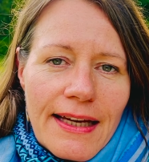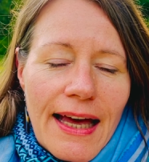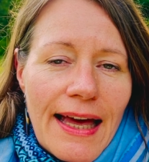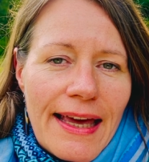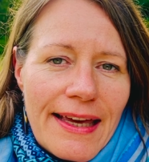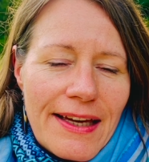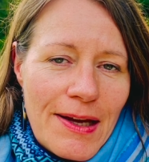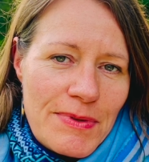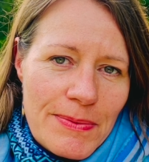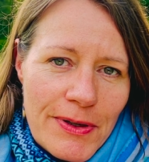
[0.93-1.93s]
Hi, I'm
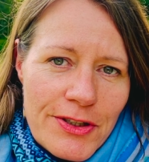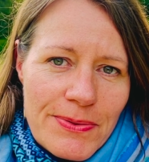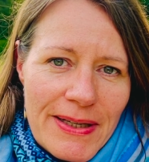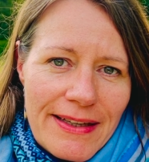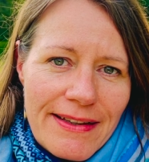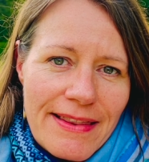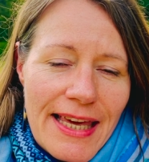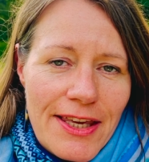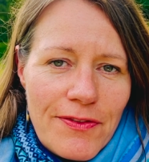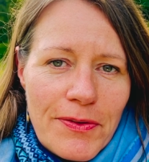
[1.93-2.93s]
Tamara Schmidt.
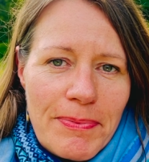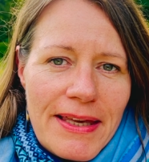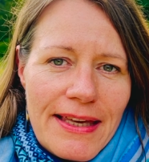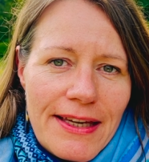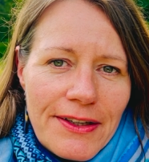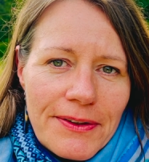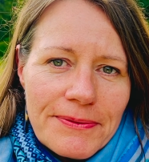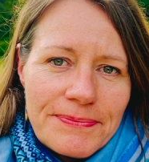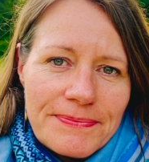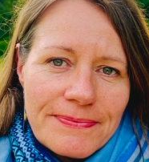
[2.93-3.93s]
Thank you for being here.
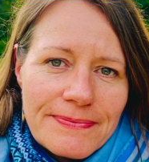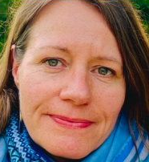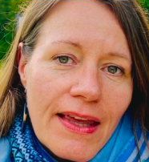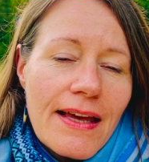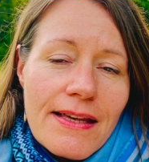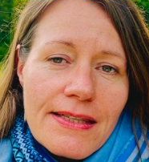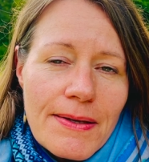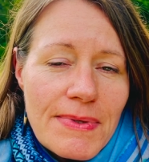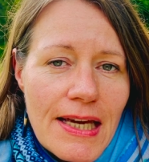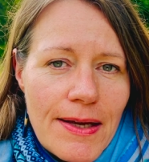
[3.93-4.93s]

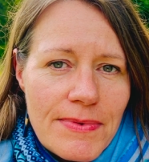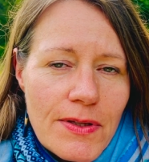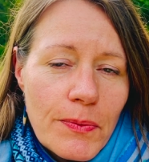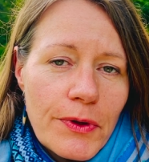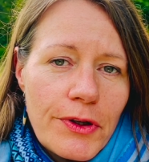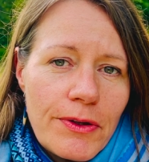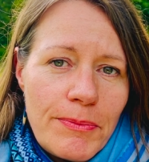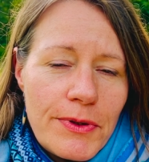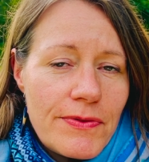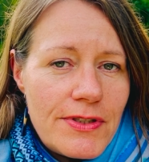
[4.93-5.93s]
Sometimes the world
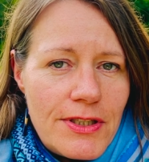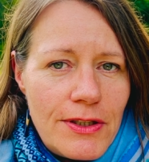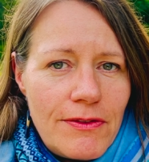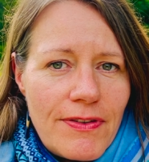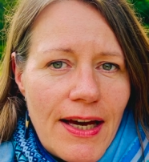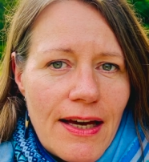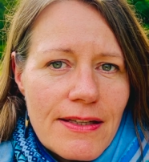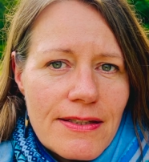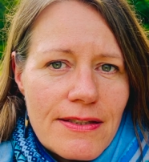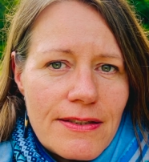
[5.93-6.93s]
moves too
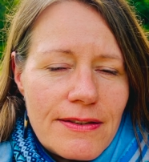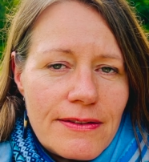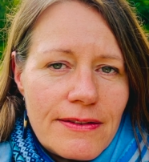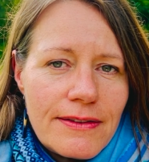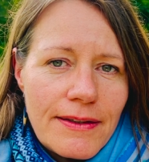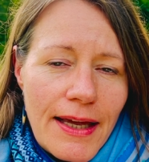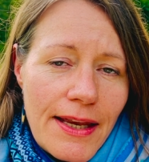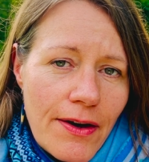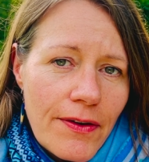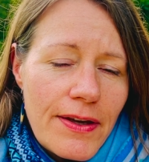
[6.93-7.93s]
fast, and
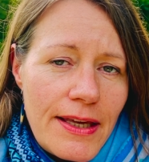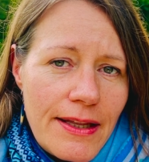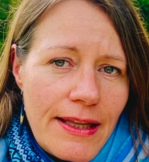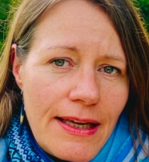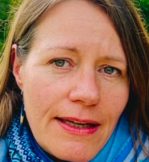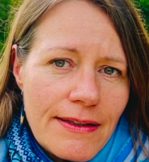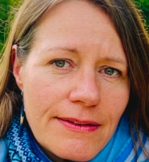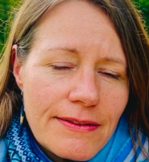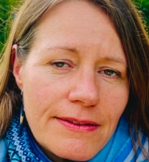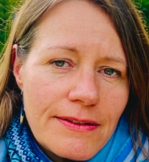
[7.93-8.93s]
our healing
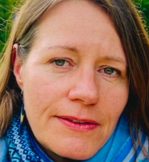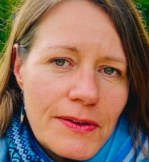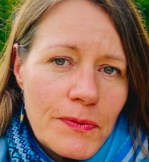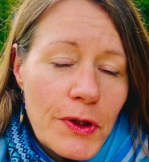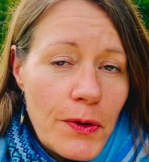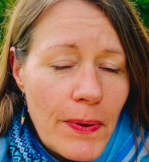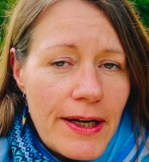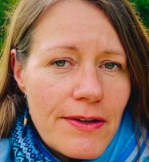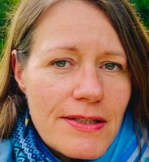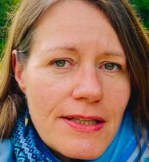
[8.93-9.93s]

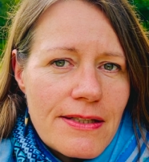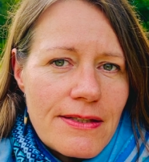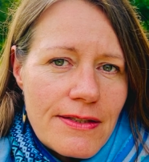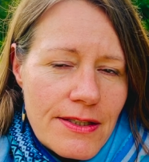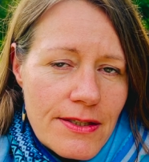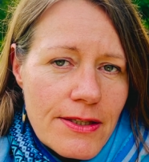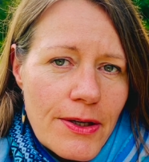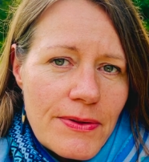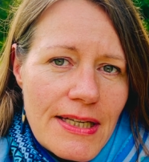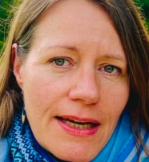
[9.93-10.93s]
requires us to
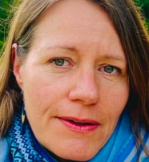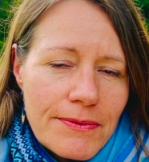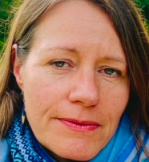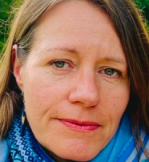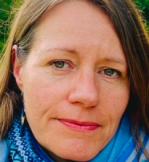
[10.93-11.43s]
slow down,